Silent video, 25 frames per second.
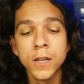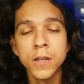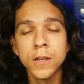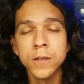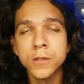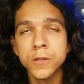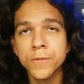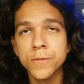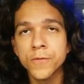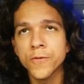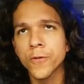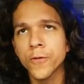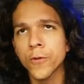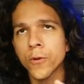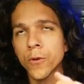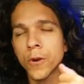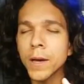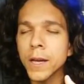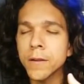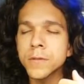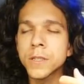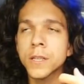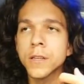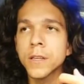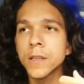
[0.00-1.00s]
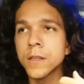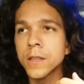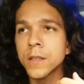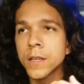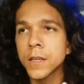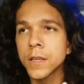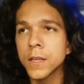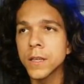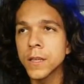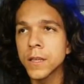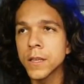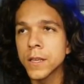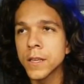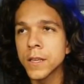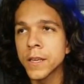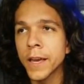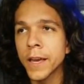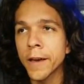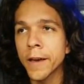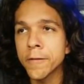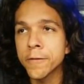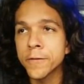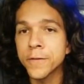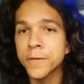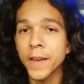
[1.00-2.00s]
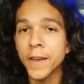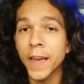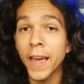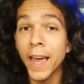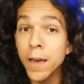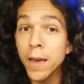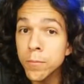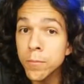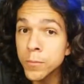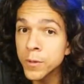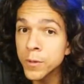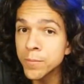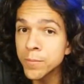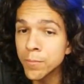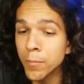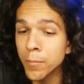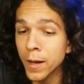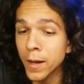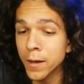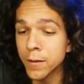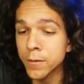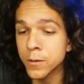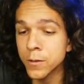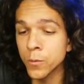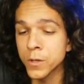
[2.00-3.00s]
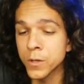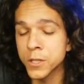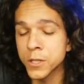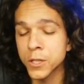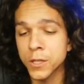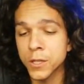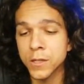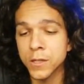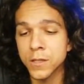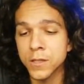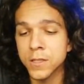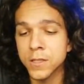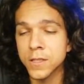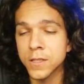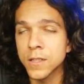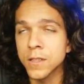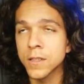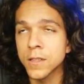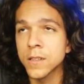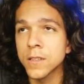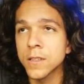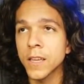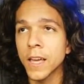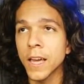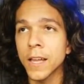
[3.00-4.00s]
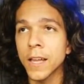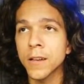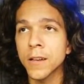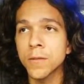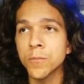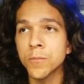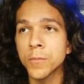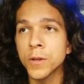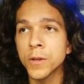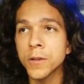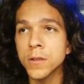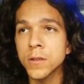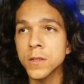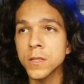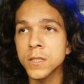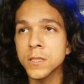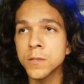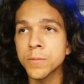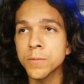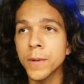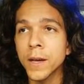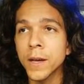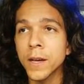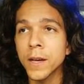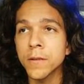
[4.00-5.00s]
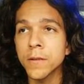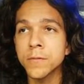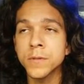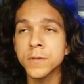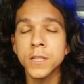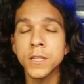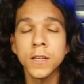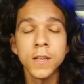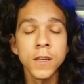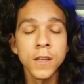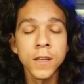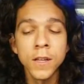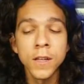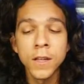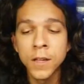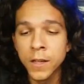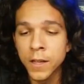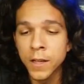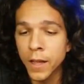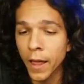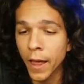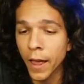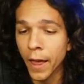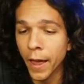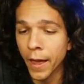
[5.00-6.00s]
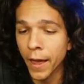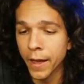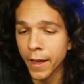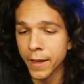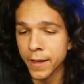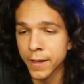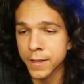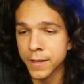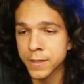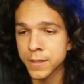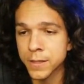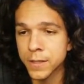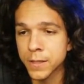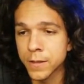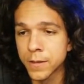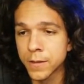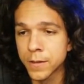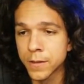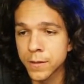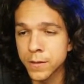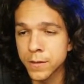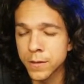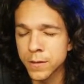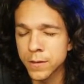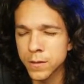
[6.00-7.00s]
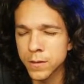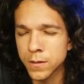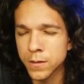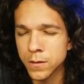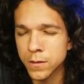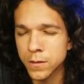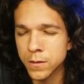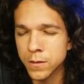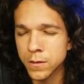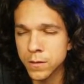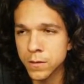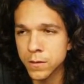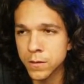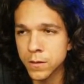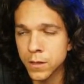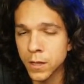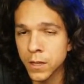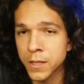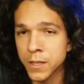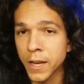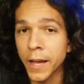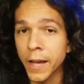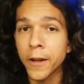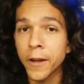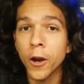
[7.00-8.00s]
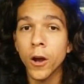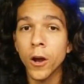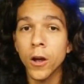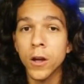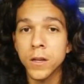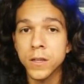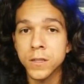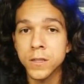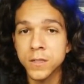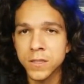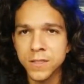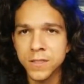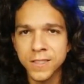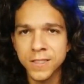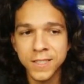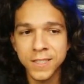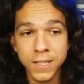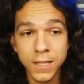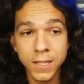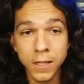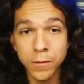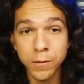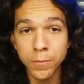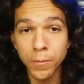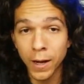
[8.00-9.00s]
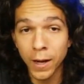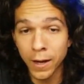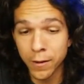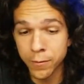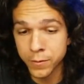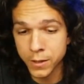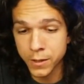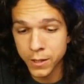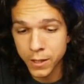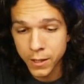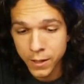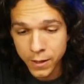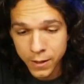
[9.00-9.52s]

E mount, EFM mount, which is the Canon mirrorless mount, and Nikon Z mount.